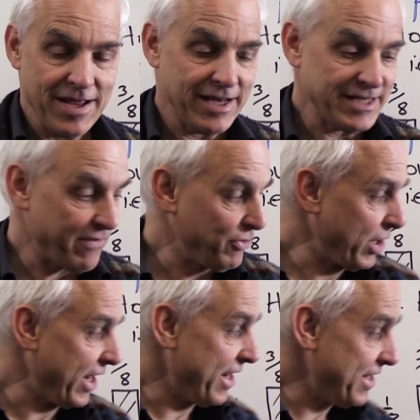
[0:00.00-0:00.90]
Let's have a
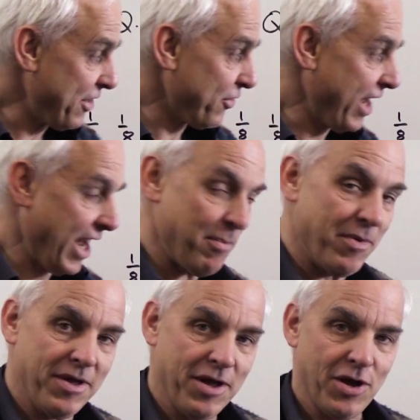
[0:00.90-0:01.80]
look at another
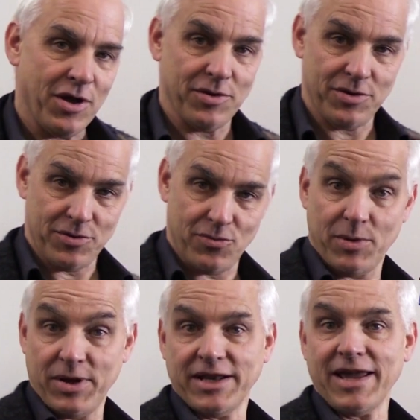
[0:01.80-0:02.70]
game
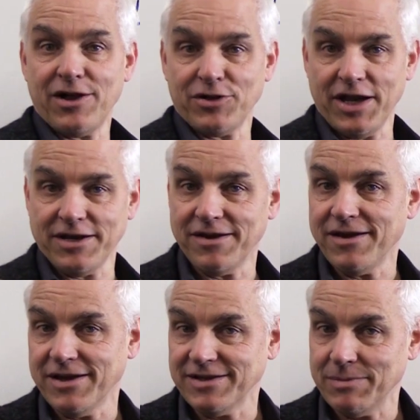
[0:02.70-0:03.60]
where we can calculate
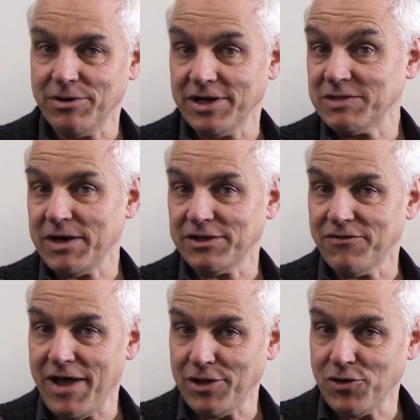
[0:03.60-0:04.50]
a similar expected
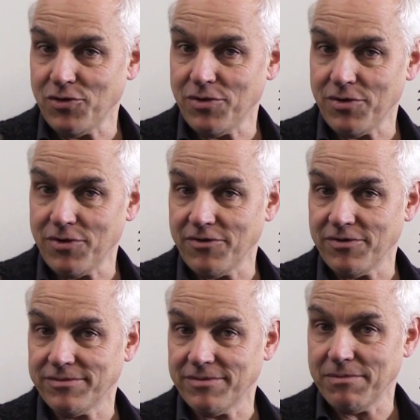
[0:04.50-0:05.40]
value
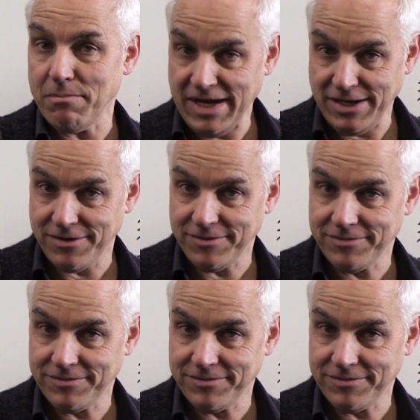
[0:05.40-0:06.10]
or mean.